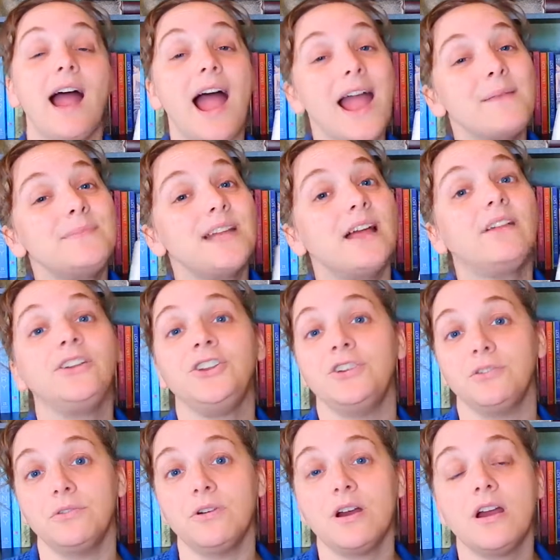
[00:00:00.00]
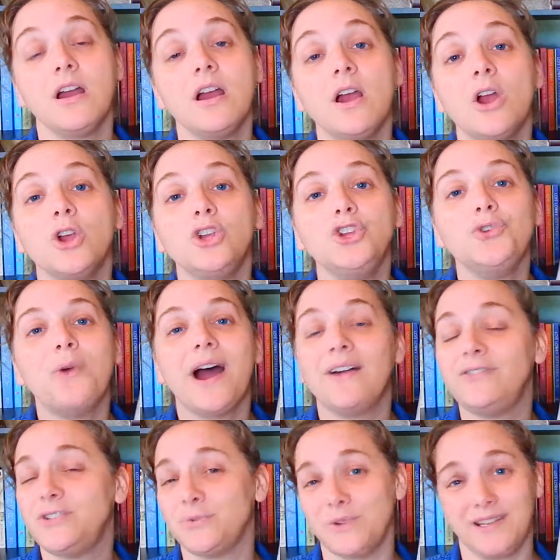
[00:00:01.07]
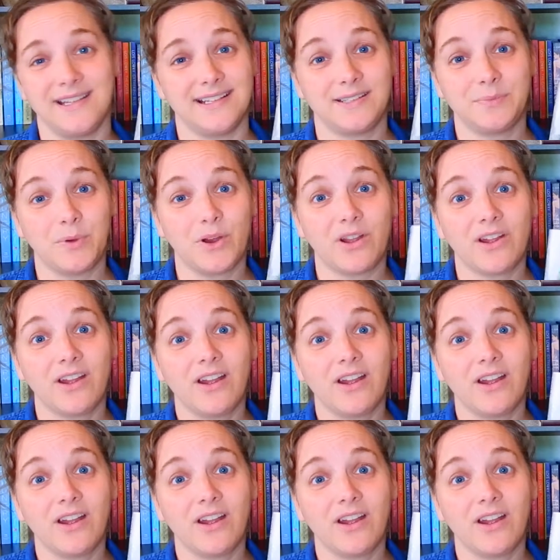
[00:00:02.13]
I'm telling you, you have to read this book.